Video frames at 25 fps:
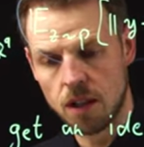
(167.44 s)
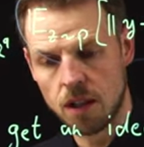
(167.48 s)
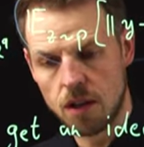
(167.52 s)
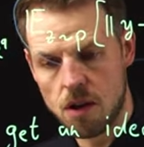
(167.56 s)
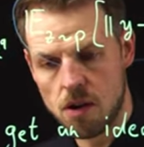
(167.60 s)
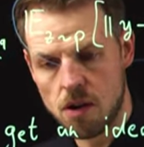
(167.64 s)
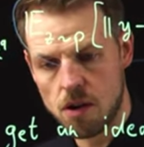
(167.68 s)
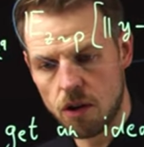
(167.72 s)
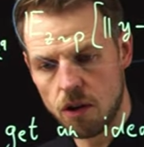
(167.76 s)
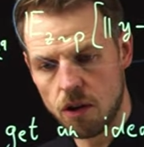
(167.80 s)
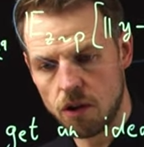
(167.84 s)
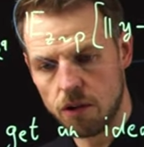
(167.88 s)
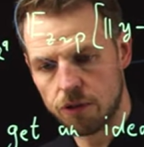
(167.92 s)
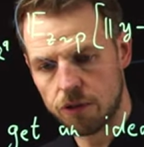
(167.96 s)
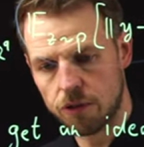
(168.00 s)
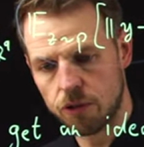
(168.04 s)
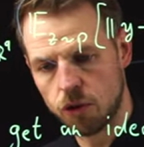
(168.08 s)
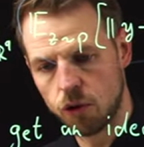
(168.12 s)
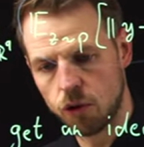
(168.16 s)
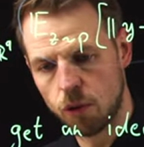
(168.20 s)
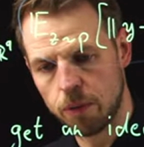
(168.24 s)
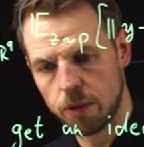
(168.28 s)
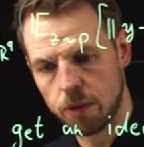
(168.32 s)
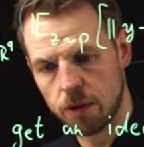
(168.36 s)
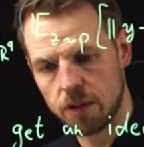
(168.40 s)
of
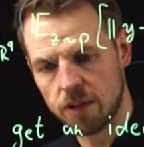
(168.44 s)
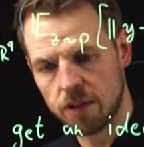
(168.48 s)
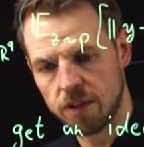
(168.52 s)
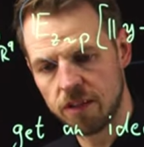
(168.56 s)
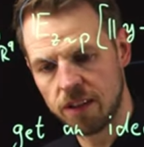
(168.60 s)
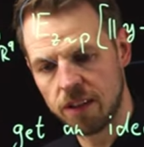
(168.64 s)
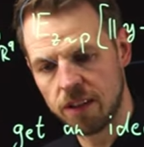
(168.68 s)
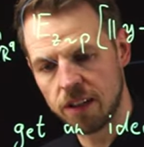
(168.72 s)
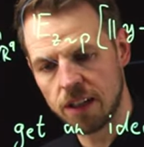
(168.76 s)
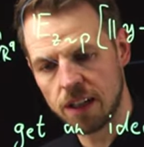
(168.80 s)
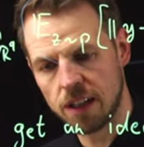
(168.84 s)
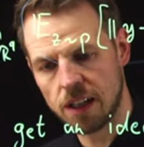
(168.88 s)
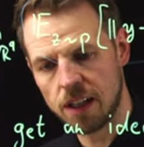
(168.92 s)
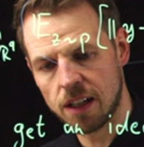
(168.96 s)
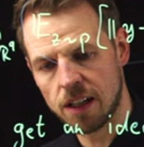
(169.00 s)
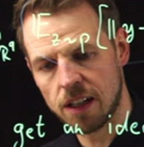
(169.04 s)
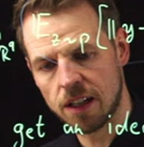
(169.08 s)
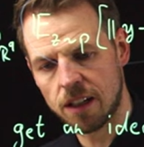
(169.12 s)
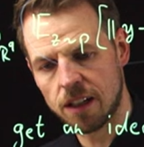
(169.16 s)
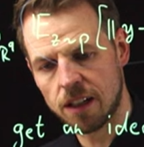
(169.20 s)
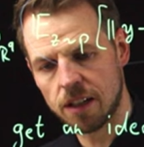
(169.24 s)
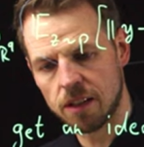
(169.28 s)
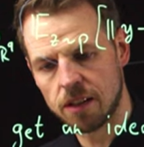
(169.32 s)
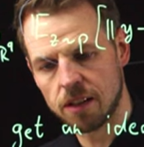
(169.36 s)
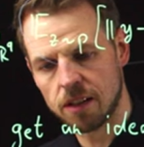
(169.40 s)
tuples Zi
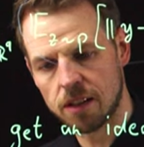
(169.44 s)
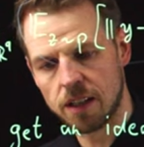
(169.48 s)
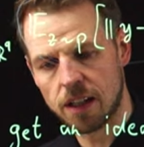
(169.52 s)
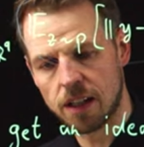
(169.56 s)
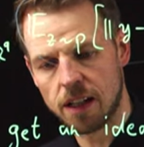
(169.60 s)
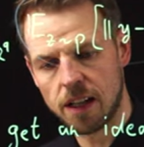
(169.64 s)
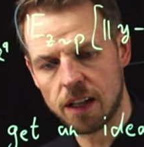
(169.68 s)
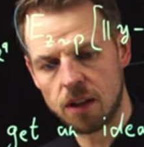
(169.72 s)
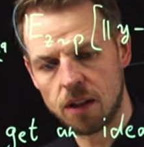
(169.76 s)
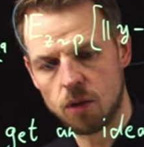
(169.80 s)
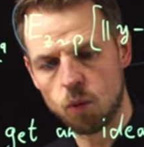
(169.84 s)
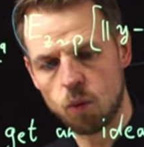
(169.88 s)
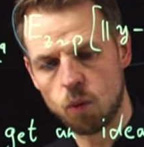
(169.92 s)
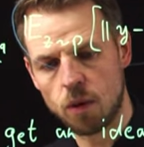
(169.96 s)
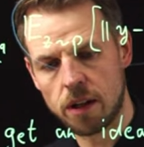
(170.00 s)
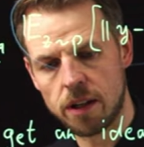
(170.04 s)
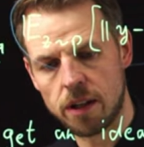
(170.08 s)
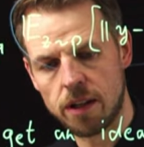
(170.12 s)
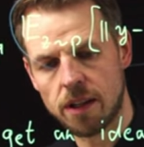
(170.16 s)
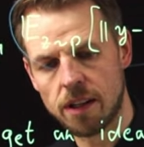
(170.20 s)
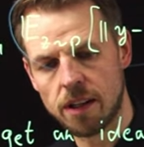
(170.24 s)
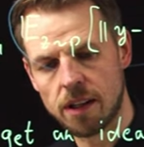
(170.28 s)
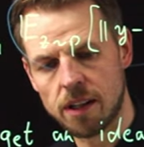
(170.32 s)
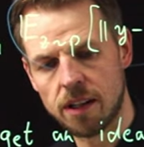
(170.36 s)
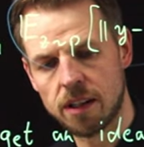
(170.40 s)
and
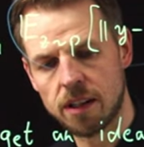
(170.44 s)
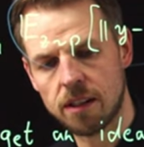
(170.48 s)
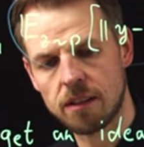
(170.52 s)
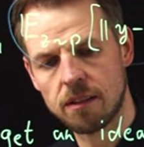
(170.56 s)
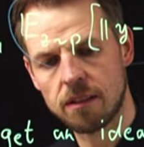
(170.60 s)
Yi,